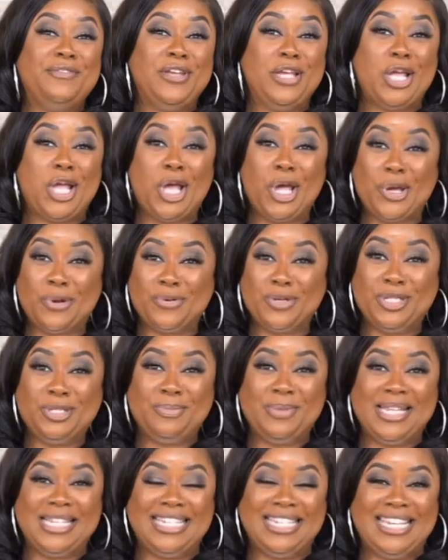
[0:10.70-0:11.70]

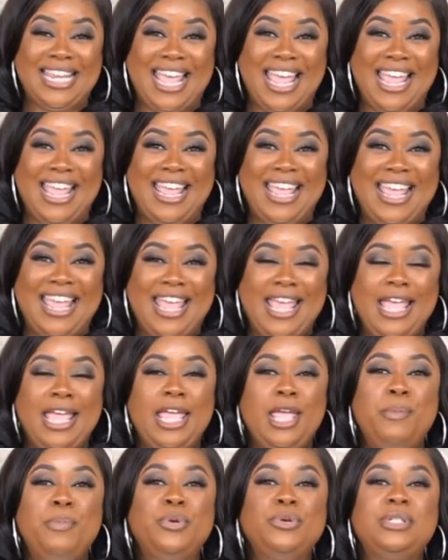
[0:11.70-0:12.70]
encouragement today.
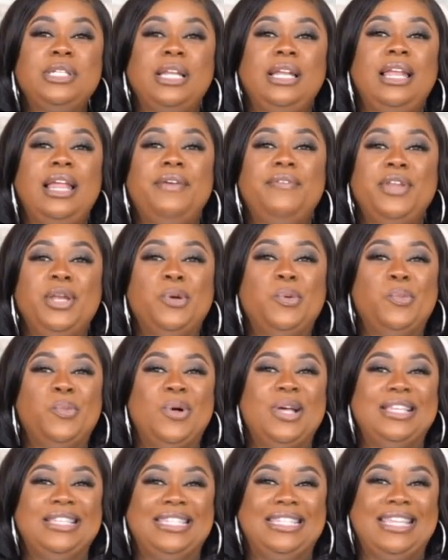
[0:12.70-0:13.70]
Hebrews 11 and
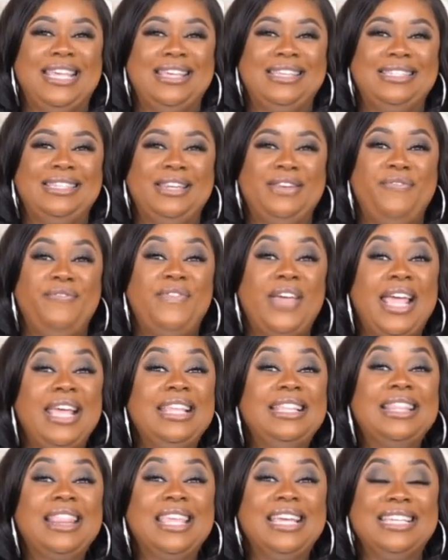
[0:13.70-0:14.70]
1 says that
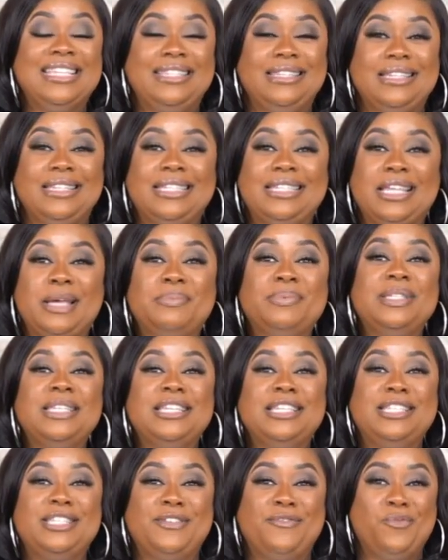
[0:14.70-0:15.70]
faith is the
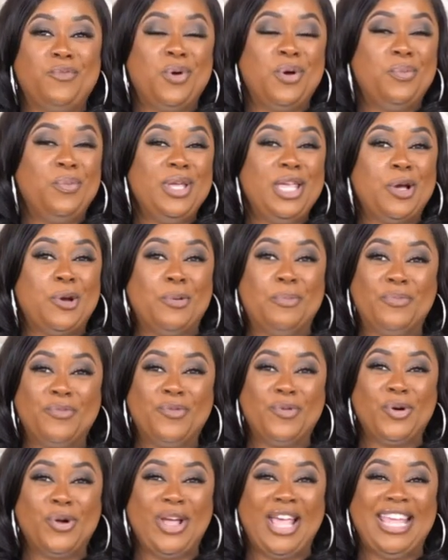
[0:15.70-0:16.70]
substance of what we hope
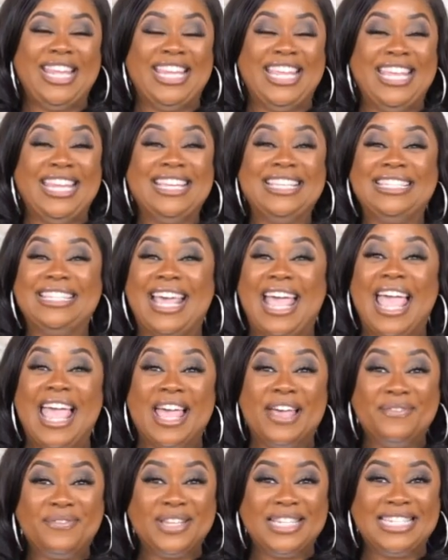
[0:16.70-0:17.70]
for, and it is the
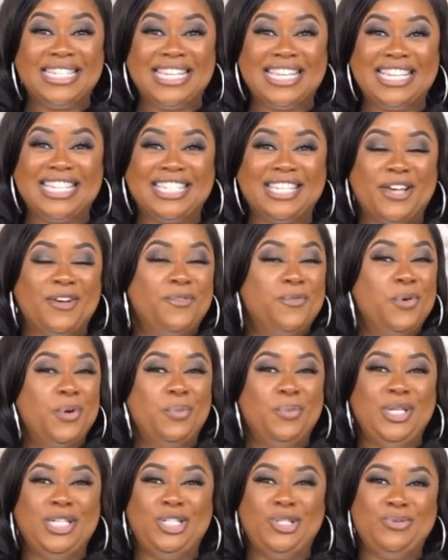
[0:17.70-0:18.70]
evidence of
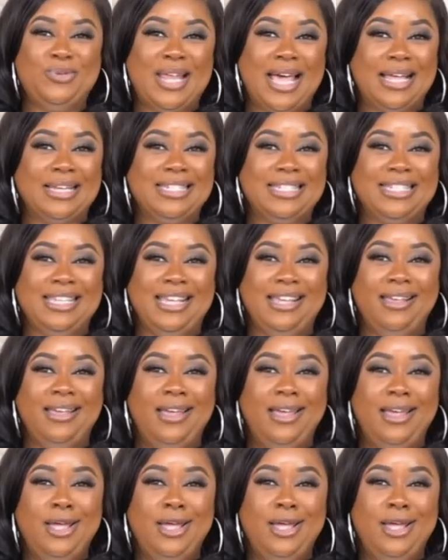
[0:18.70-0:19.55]
what we do not see.